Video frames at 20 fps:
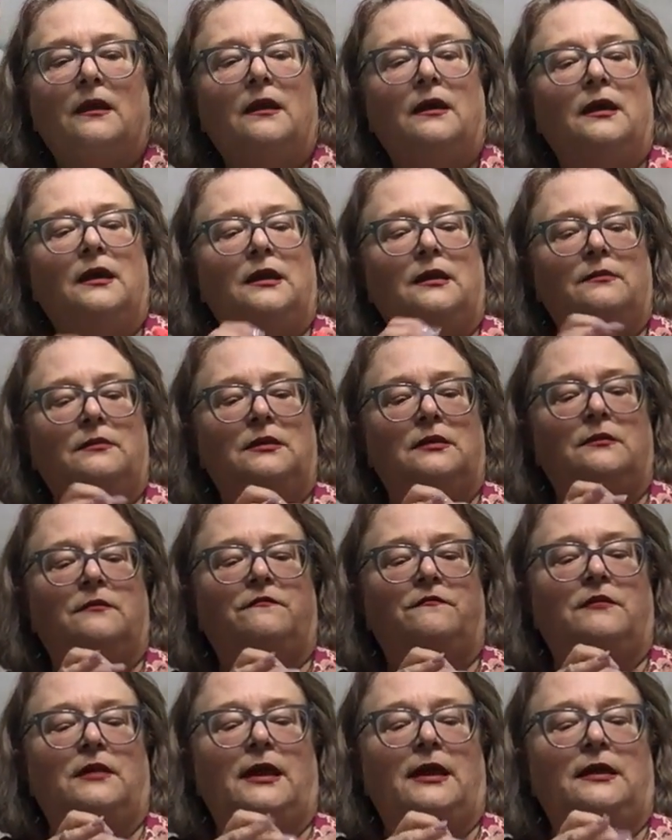And I'm going to
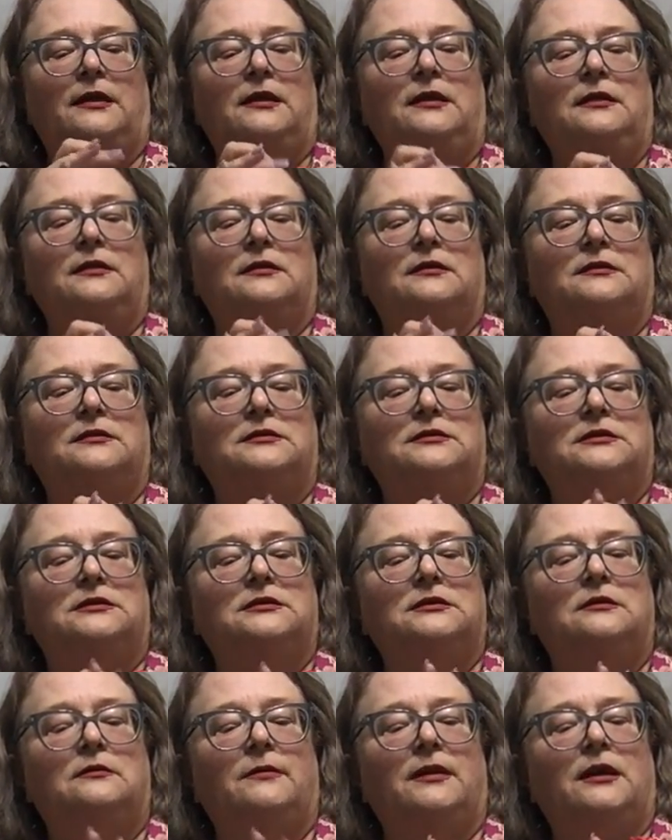flatten it because his
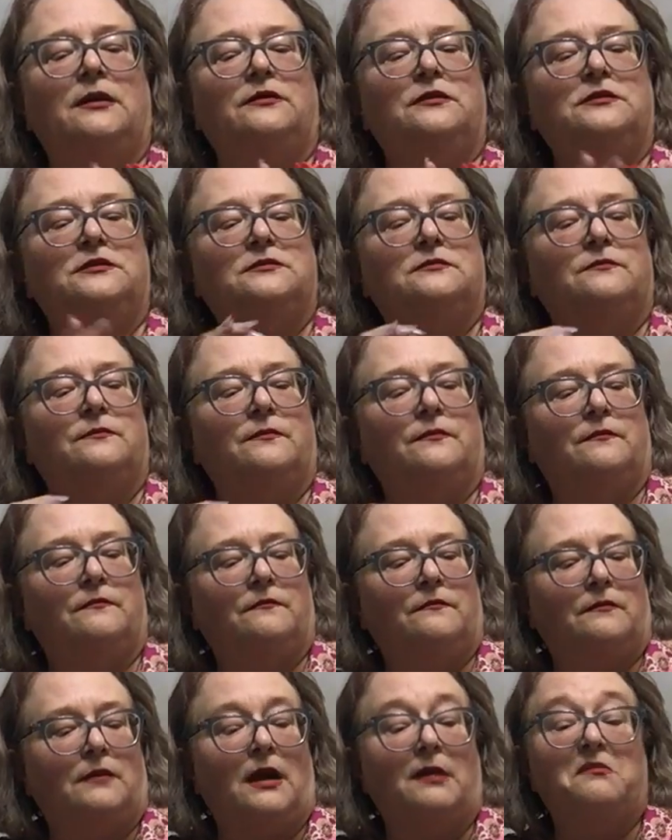little mouth is,
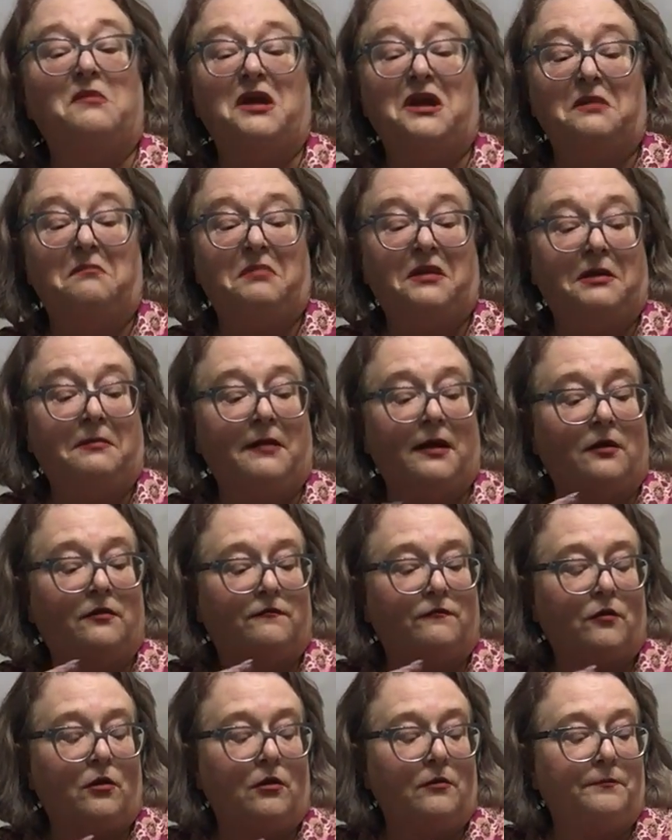I made a big mouth
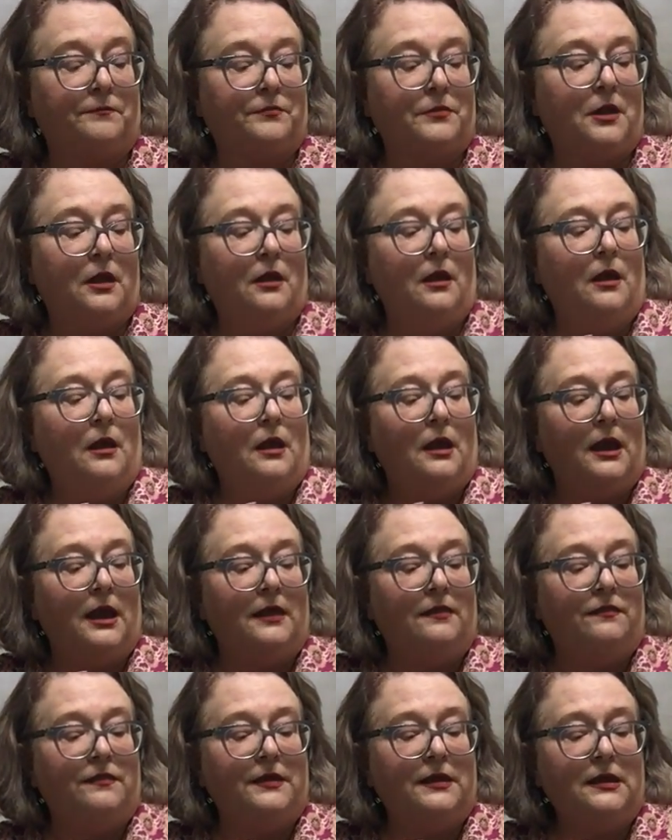frog.
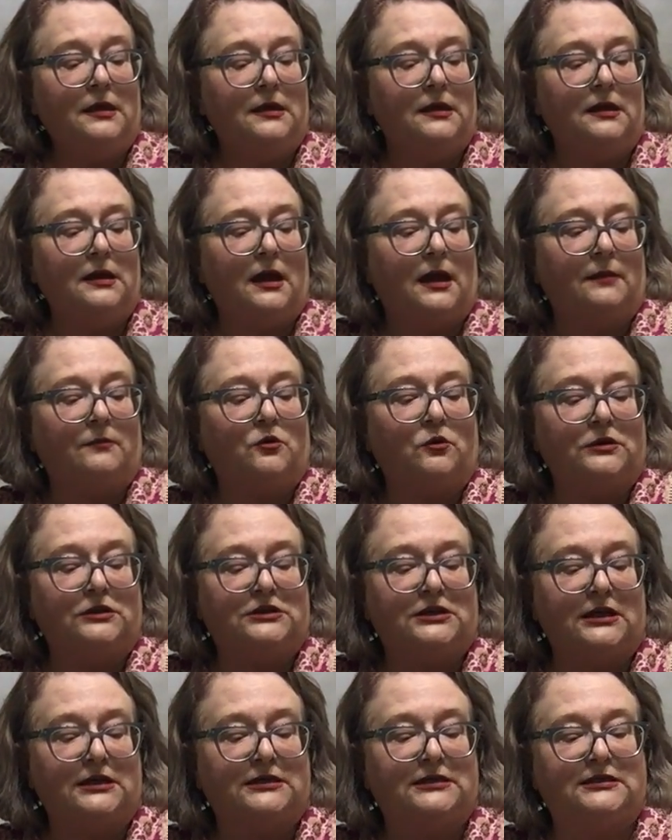And then I'm going to
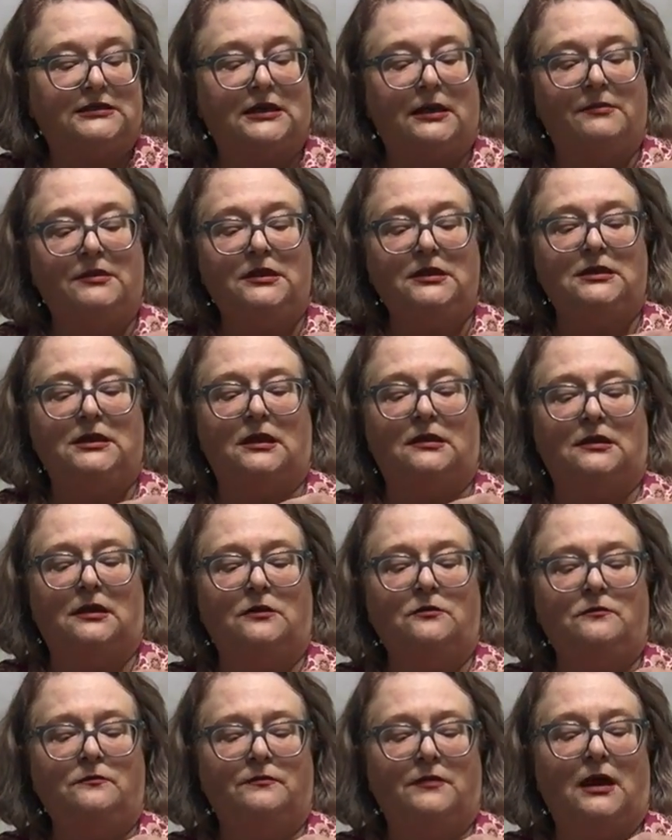take some of the
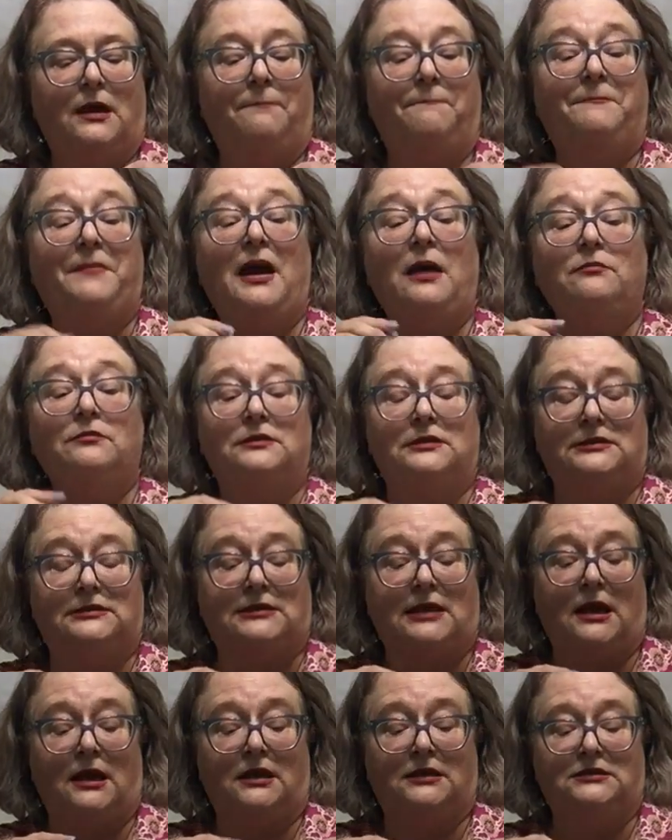yellow, about the
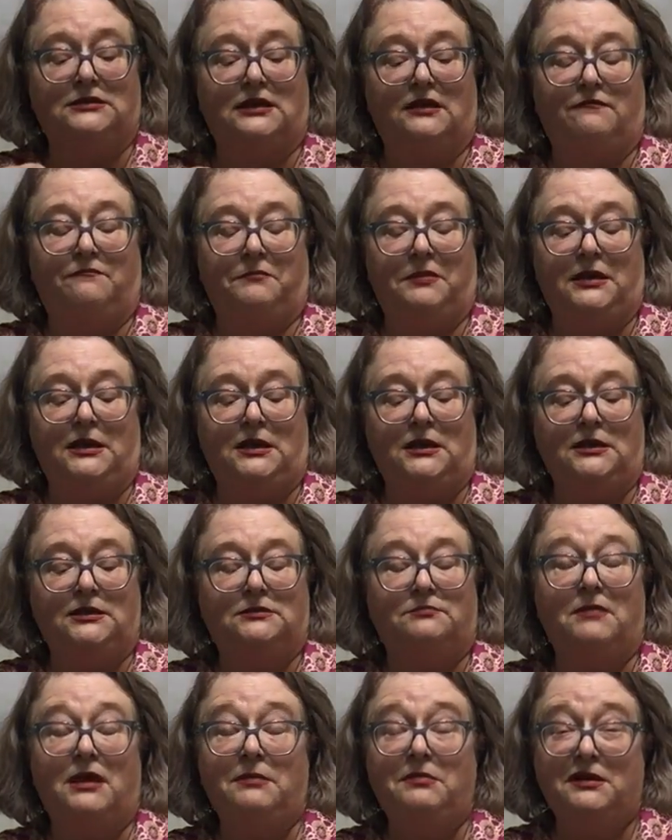size of
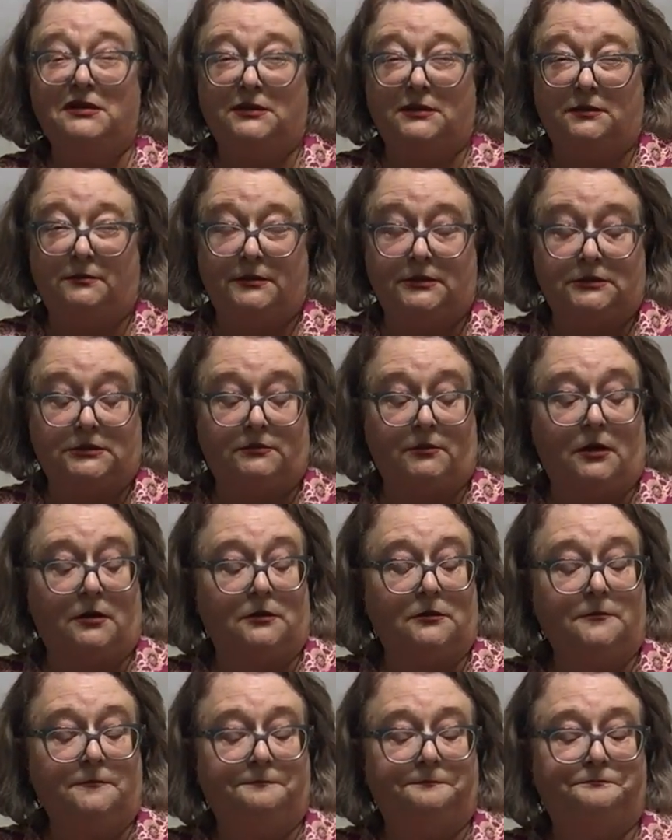peas, maybe a little bit
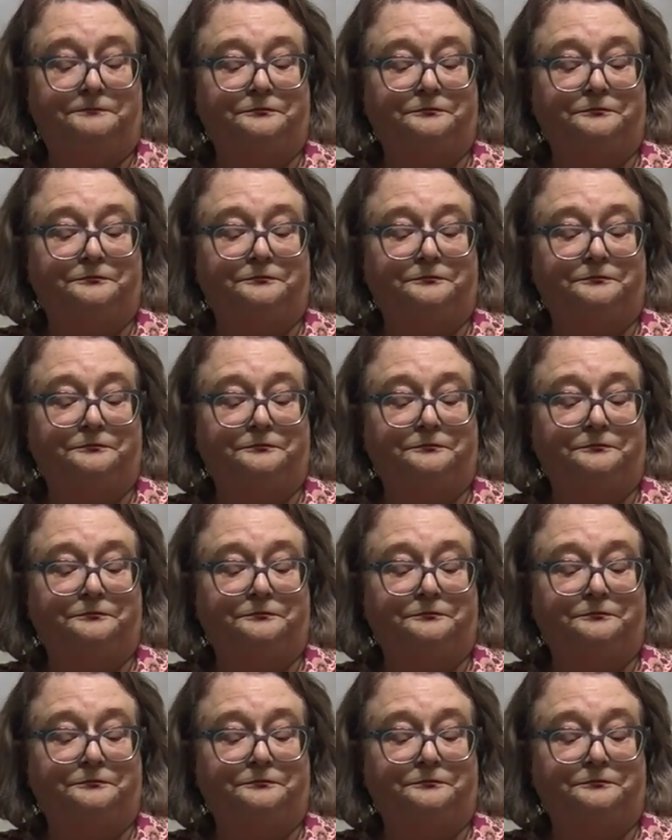smaller.